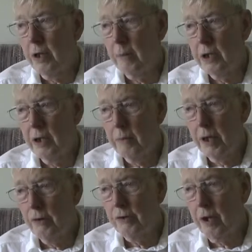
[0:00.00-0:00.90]

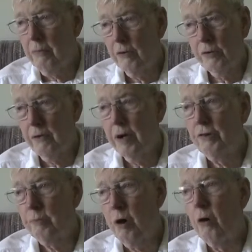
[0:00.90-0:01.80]
WWSW is a very
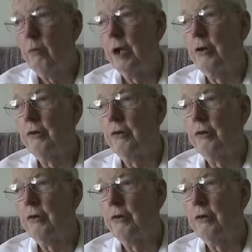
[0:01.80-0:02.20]
small radio